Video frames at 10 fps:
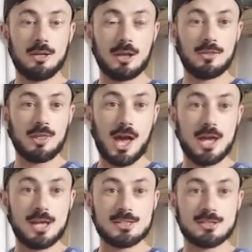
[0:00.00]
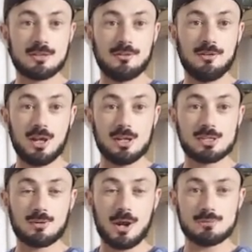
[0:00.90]
And that is the
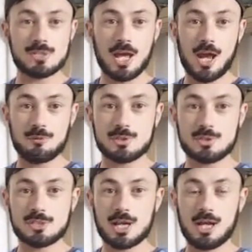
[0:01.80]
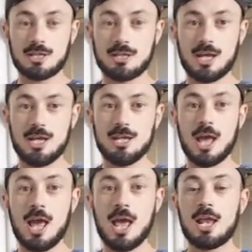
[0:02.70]
Velociraptor I've just scanned
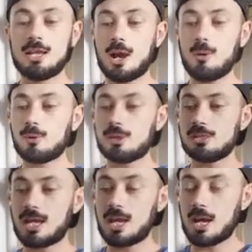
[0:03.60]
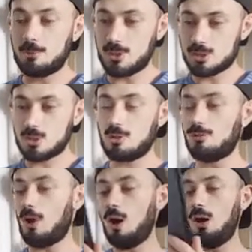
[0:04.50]
in. Now I'm going to take a picture of